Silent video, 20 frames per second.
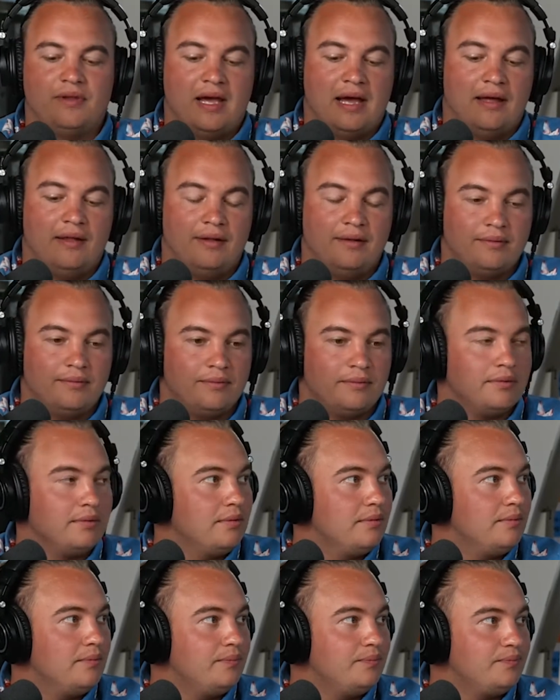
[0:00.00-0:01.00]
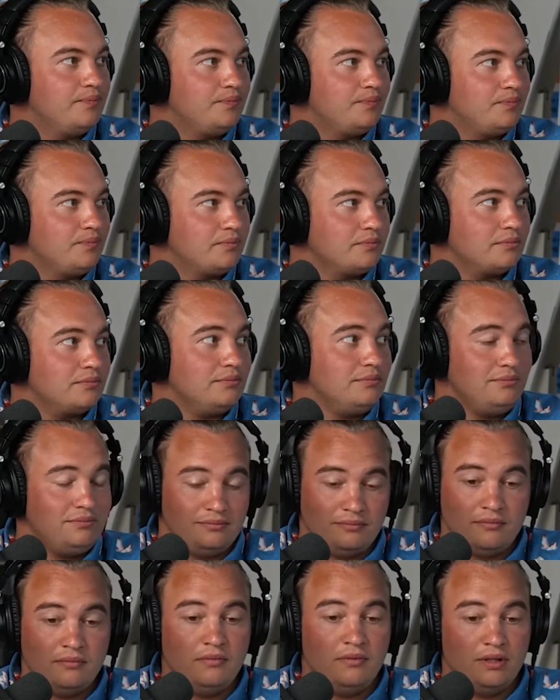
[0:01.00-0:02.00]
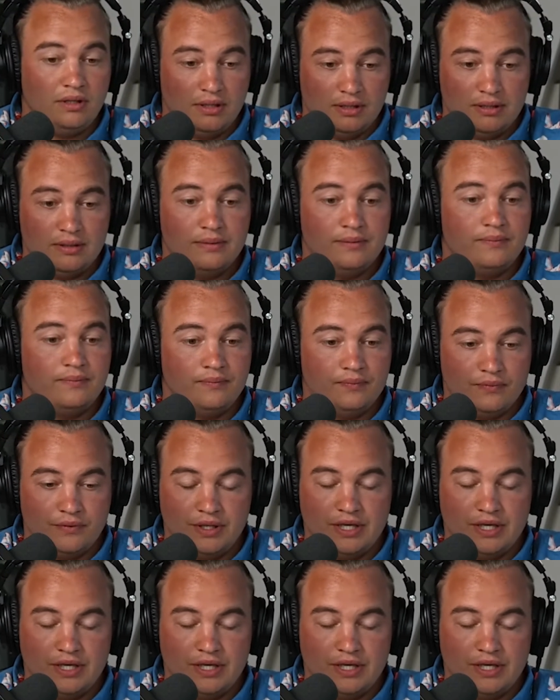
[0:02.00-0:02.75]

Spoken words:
all of which have to be designed with the same consideration,